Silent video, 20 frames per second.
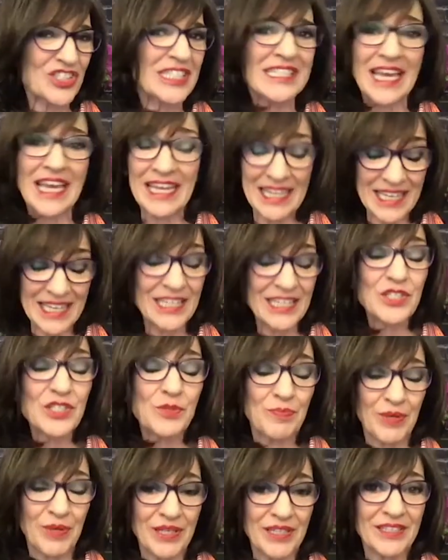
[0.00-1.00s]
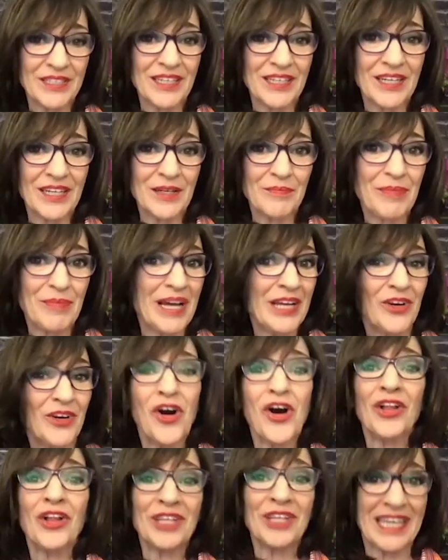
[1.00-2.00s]
just say it has been, by
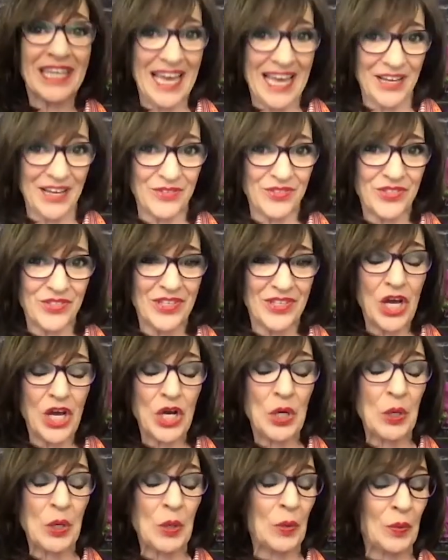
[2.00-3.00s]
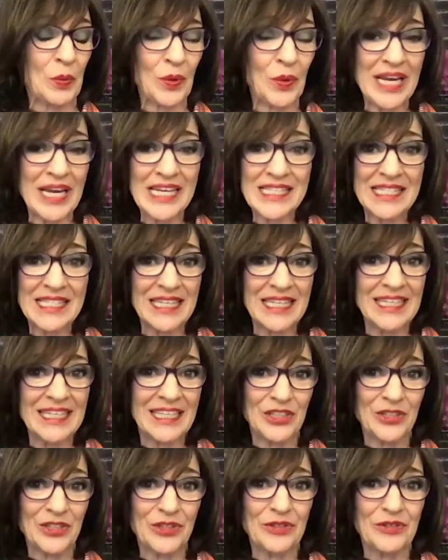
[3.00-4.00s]
all accounts, a crazy
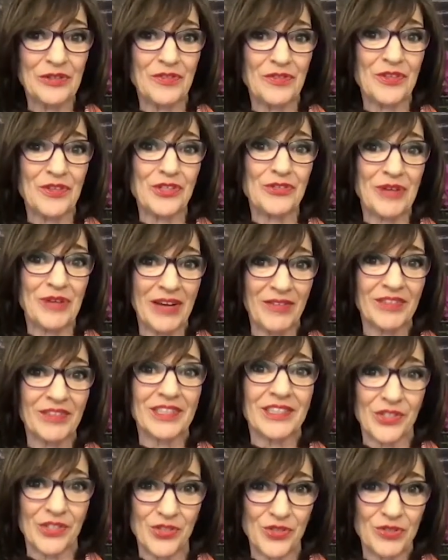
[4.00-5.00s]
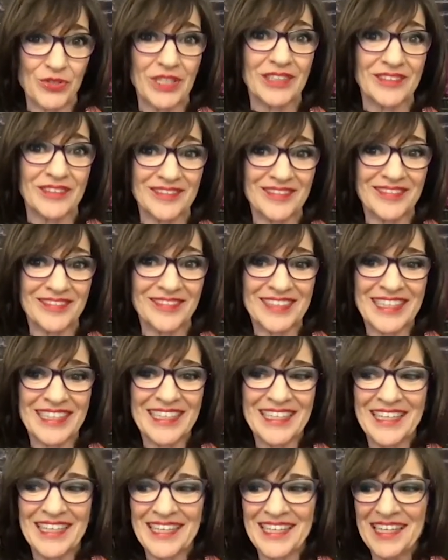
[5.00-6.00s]
year for the travel industry.
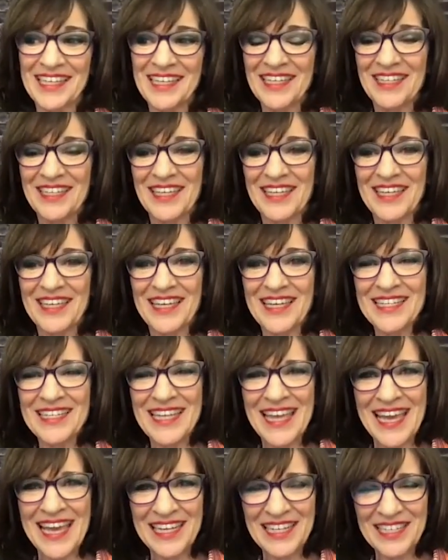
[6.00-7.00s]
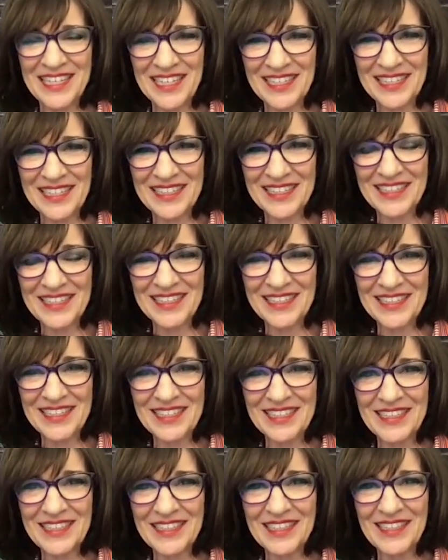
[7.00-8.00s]
And yet,
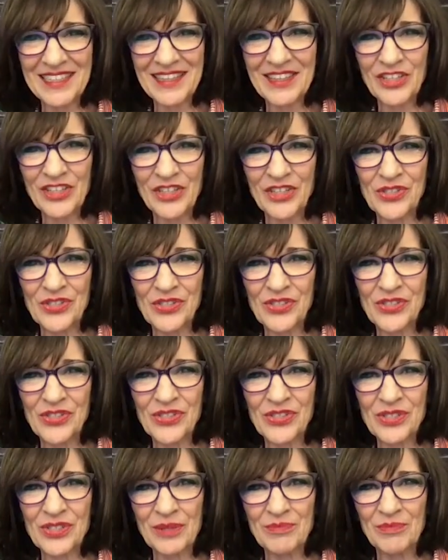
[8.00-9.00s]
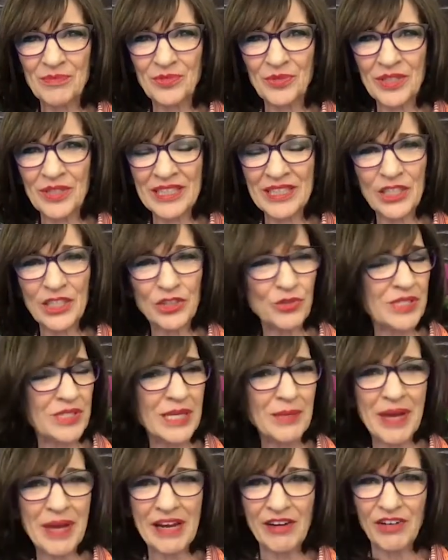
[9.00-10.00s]
there's some really
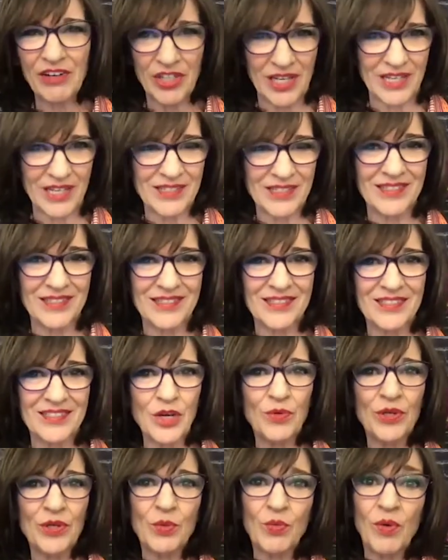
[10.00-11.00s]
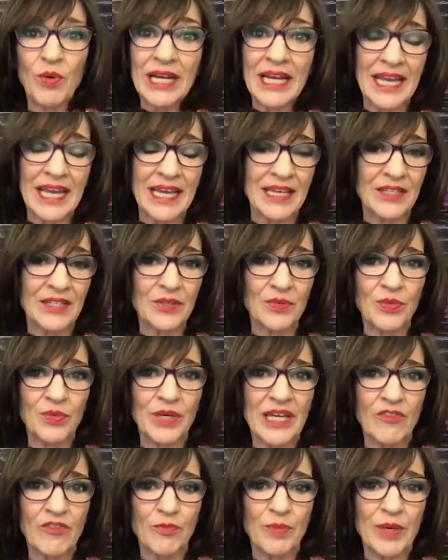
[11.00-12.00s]
interesting paradoxes. So on the one hand,
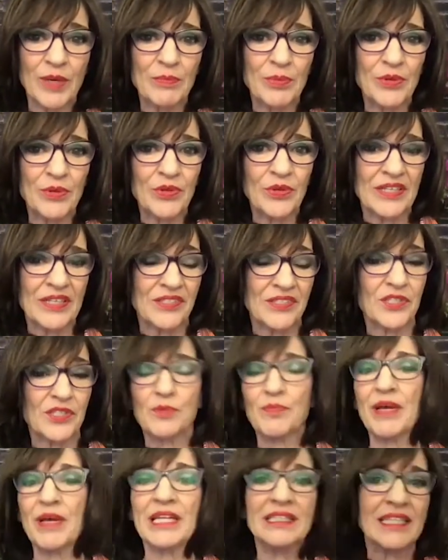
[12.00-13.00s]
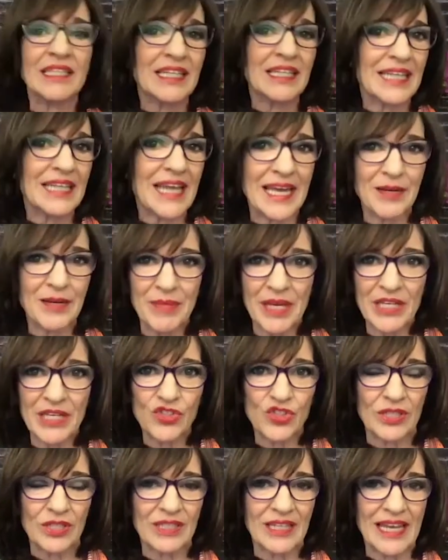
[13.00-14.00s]
we have people suspended in
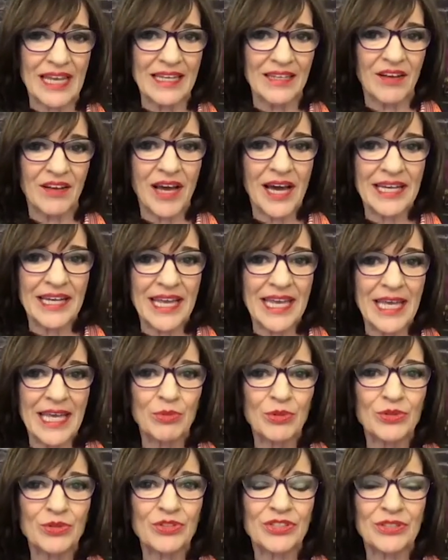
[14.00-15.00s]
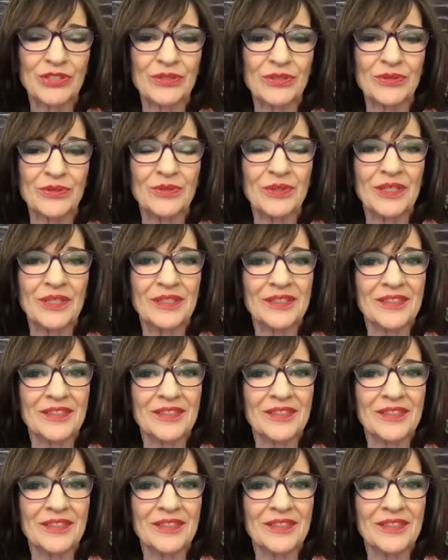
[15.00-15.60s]
animation and not able to